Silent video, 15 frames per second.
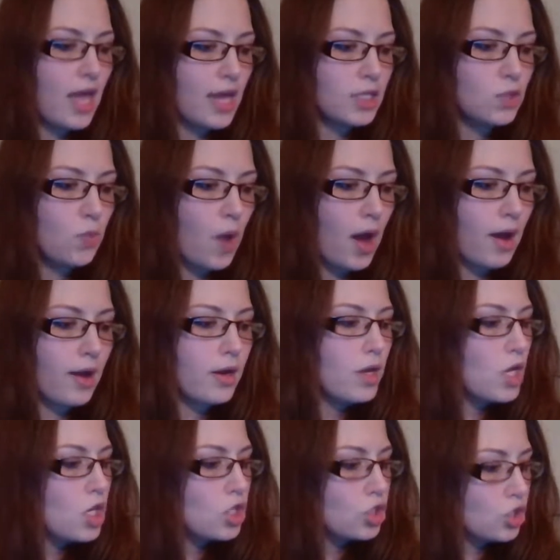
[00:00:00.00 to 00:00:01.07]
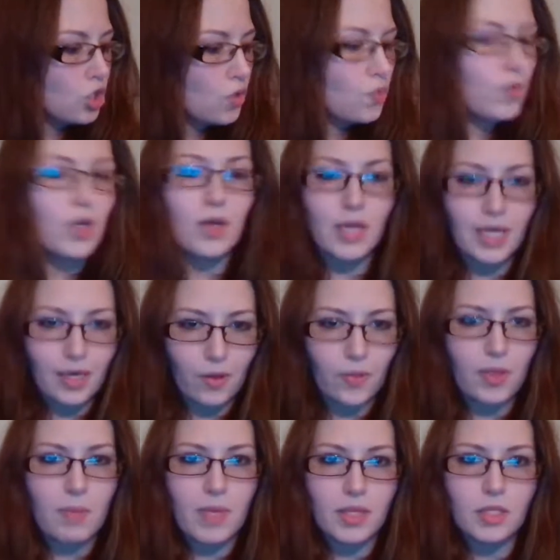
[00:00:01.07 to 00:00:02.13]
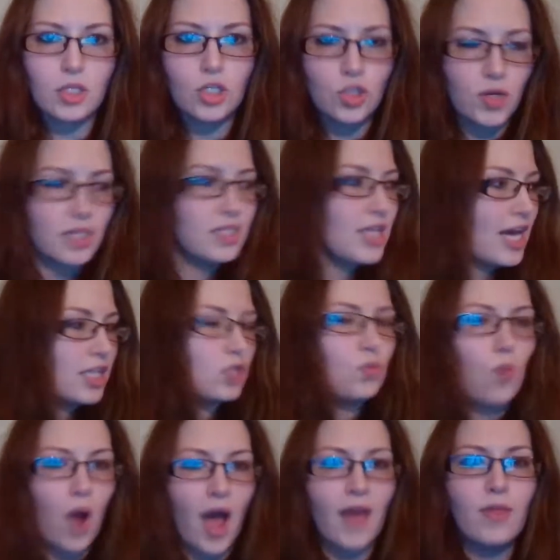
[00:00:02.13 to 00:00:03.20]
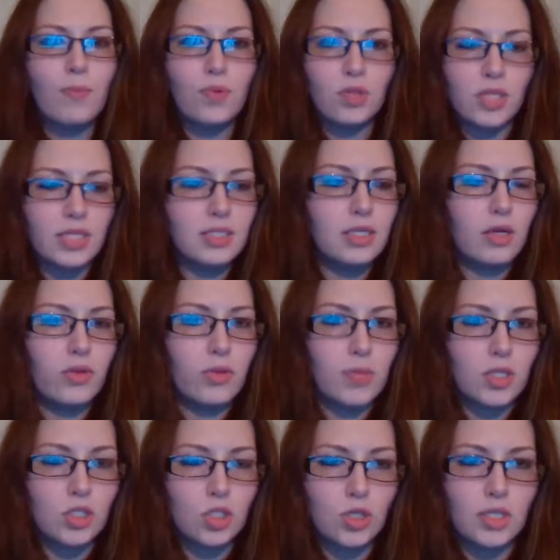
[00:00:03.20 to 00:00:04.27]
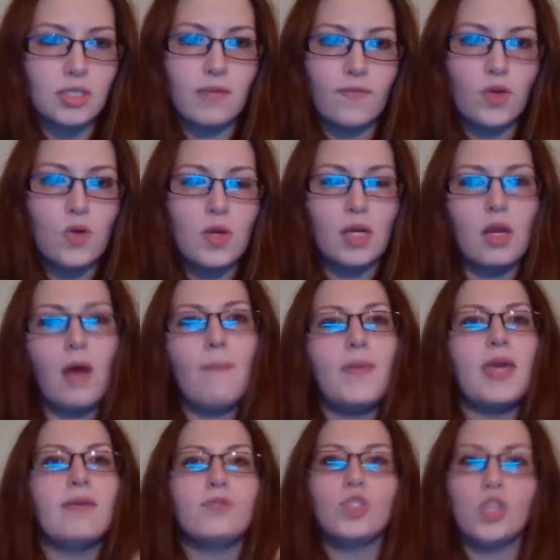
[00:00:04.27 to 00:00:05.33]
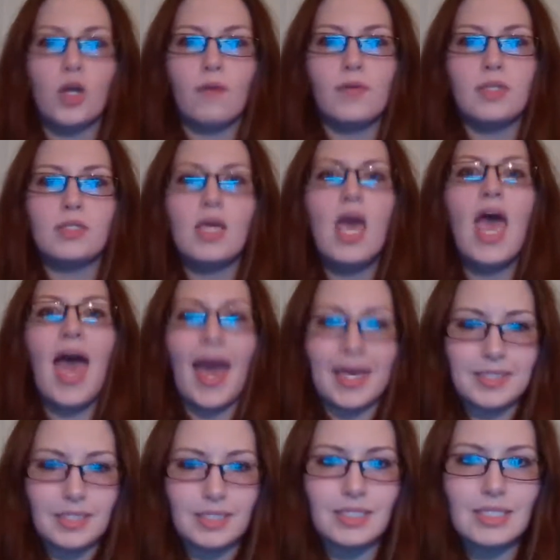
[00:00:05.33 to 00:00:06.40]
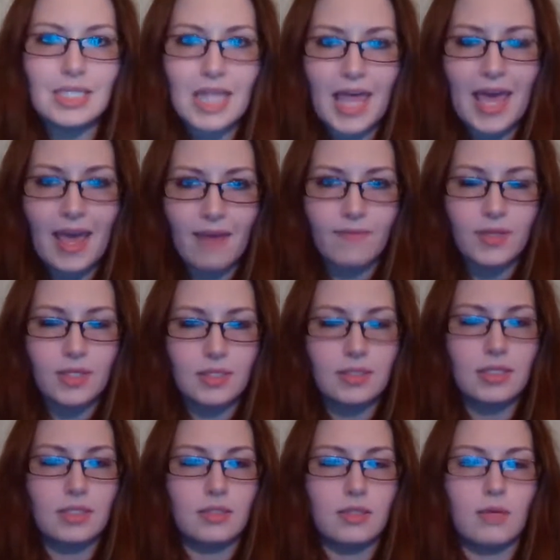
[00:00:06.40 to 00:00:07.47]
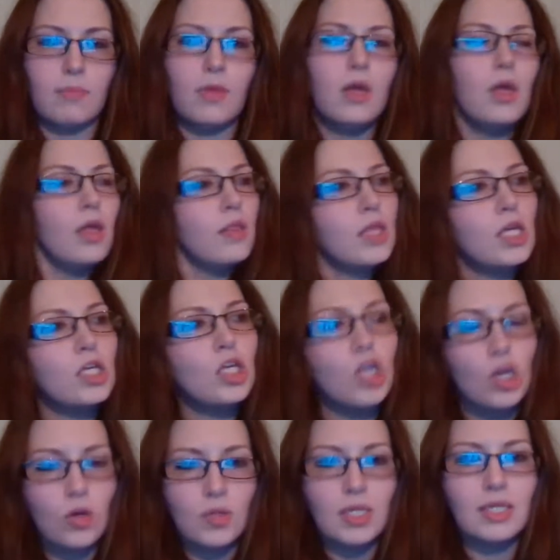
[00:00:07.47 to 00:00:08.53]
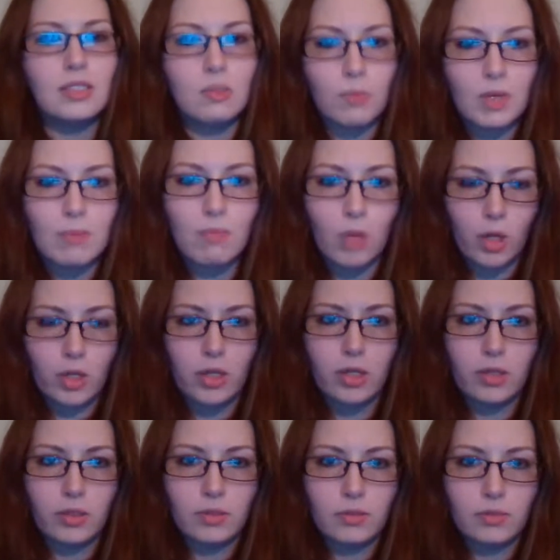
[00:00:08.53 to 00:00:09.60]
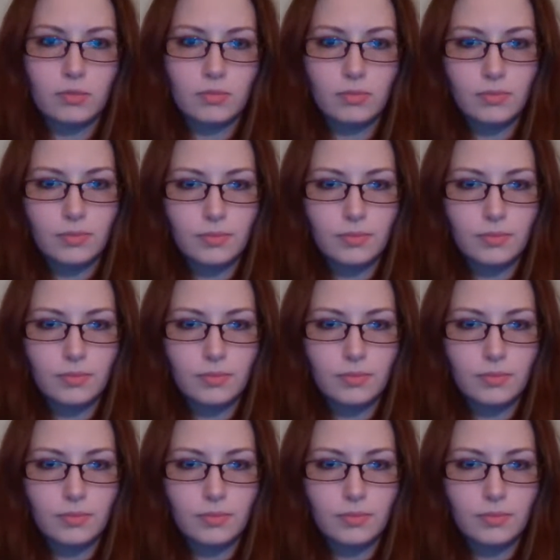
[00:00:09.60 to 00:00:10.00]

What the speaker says: And that's why you kill them in the streets. That's why the police kill them in the streets. If you cannot be of service as a slave in the system, then you need to be murdered.